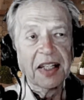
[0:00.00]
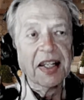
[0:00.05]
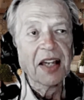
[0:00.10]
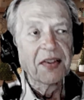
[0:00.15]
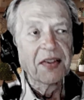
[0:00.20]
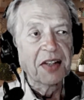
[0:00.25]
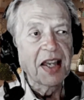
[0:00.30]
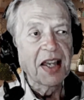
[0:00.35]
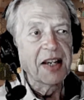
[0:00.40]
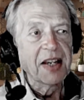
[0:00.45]
Now,
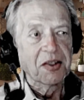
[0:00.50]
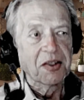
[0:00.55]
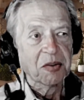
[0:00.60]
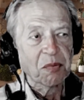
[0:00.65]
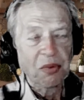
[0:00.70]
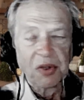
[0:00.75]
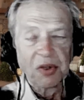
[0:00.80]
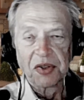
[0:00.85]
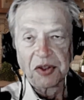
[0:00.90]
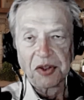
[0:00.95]
the guys in
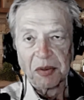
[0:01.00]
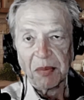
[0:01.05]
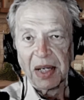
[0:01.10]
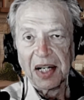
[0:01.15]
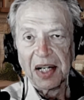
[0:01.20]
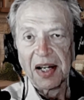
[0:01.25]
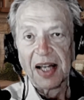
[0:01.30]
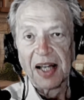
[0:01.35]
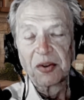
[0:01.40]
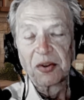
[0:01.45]
prison may
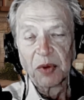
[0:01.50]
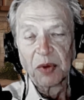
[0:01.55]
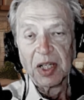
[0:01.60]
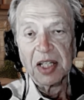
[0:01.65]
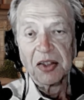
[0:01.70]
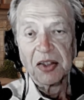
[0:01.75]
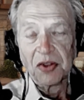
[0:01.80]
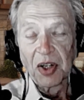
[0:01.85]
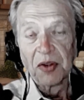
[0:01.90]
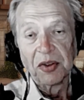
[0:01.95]
not treat
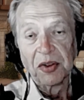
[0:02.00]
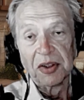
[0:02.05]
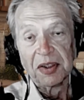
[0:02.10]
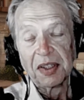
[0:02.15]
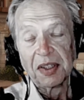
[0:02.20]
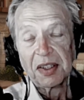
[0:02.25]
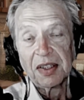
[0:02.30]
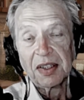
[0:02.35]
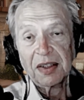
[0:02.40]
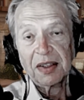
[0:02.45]
each other
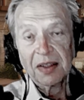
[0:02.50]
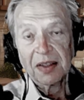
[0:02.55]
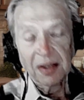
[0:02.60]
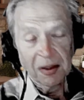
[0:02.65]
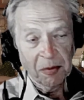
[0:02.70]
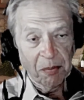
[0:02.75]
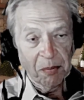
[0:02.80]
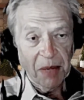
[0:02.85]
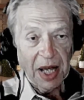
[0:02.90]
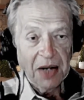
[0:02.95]

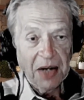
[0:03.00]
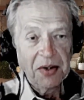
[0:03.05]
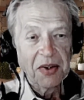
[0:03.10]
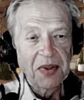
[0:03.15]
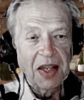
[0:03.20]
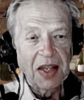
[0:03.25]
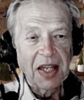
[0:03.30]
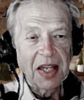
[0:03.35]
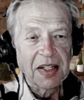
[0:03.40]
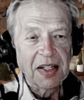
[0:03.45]
better
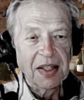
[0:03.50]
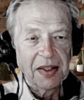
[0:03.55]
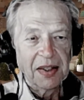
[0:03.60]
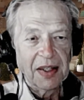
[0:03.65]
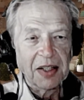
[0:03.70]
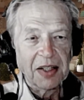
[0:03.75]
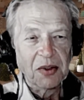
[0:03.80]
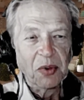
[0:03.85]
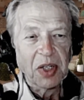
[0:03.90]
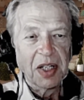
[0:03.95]
than
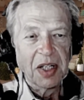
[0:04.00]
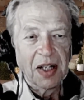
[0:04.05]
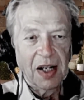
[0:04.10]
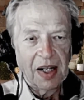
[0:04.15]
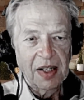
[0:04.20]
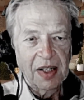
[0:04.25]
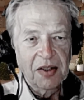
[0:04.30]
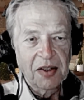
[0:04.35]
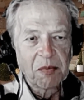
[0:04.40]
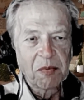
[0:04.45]
they treat
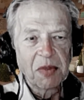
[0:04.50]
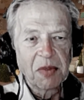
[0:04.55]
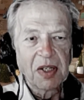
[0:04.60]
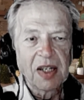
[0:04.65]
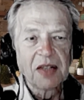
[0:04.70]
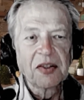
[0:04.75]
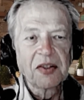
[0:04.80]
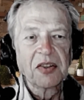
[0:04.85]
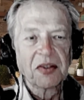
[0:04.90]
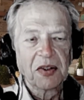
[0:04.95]
us, but
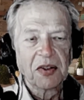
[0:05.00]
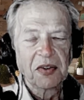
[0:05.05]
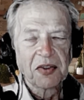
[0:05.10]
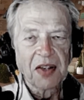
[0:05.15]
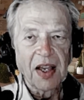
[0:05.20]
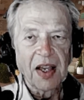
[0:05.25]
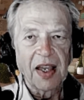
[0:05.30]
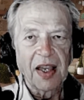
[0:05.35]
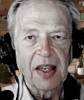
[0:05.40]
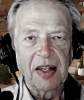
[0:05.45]
as a
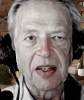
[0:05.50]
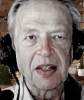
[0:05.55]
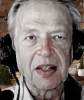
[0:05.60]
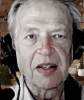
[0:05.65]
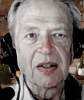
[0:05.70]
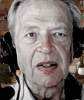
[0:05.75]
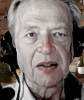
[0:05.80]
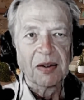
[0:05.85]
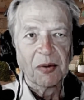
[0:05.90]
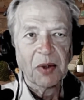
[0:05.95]

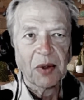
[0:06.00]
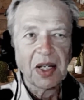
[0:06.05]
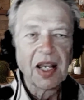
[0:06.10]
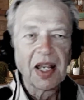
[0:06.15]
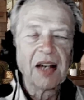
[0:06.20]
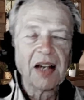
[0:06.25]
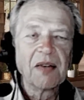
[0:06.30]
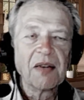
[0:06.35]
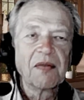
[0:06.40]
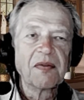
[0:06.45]
society, we
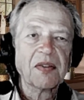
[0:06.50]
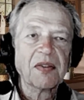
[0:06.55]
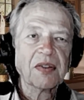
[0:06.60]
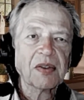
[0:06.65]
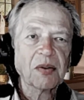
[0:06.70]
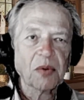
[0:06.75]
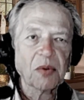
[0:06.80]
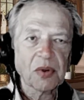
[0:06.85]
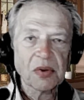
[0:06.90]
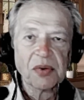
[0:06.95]
have
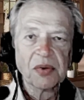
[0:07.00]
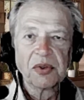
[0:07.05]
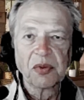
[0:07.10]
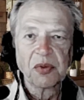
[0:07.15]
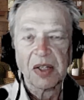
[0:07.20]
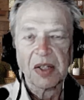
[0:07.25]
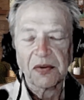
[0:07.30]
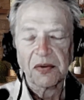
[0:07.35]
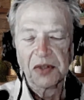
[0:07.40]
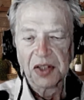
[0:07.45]
rules, we
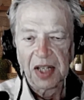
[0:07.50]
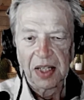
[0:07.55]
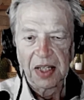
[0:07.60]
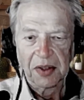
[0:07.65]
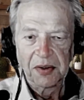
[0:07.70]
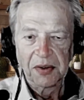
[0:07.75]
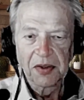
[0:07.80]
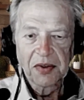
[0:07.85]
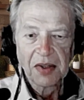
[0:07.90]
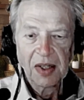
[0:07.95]
have
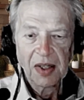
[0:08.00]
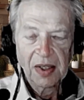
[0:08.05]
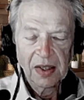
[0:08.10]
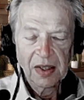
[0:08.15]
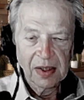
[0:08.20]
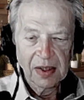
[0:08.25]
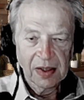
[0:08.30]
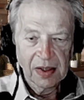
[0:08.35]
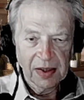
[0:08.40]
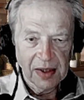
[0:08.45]
standards
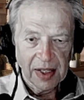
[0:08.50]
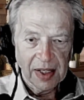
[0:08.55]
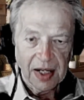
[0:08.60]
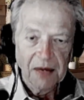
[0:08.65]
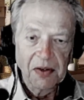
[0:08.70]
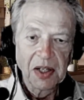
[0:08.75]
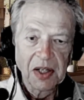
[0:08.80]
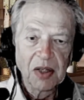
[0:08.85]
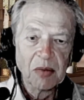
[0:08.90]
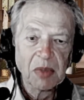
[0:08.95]
that
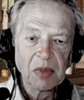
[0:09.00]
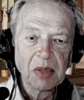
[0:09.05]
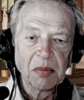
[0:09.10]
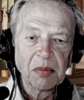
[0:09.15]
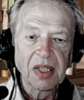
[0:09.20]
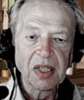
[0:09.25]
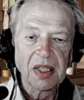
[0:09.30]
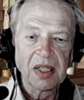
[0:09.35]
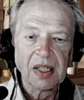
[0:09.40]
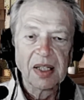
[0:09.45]
every human
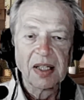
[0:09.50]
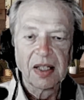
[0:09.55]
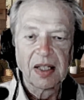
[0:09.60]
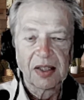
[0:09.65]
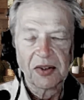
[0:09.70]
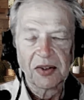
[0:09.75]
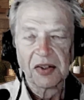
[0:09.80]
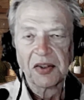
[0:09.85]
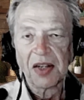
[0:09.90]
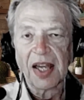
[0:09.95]
being
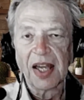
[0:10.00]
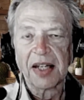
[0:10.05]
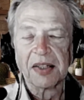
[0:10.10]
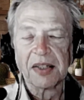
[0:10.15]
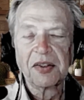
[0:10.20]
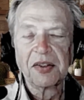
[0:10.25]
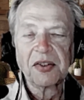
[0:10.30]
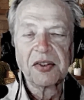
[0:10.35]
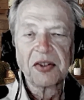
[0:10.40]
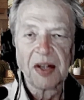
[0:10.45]
is
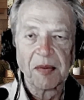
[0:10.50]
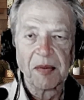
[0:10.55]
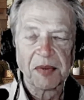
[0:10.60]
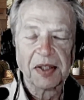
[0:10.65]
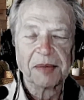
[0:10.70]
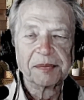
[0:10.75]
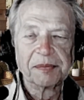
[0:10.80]
entitled to something.